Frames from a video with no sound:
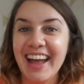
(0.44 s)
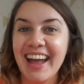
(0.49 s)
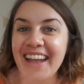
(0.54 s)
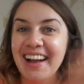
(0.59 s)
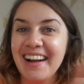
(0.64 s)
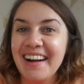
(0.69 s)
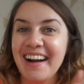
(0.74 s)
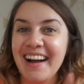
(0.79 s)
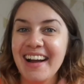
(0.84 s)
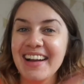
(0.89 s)

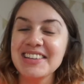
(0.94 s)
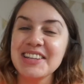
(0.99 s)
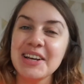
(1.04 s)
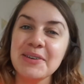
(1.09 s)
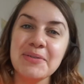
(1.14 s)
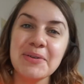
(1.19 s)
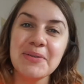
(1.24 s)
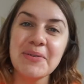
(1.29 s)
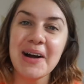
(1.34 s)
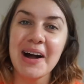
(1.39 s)
Hey guys,
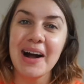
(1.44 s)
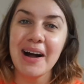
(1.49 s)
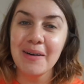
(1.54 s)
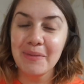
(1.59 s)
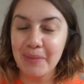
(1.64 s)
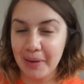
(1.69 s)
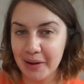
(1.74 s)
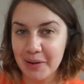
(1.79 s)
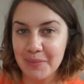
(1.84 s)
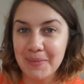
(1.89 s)
hope you're
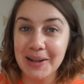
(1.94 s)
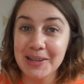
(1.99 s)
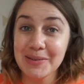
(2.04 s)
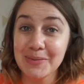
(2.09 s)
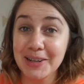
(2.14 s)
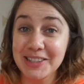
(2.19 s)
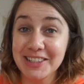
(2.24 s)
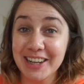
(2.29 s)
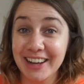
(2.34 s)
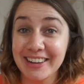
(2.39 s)
well. Welcome back to
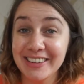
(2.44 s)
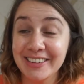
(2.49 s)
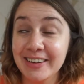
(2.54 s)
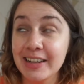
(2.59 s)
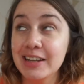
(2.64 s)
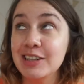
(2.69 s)
my channel.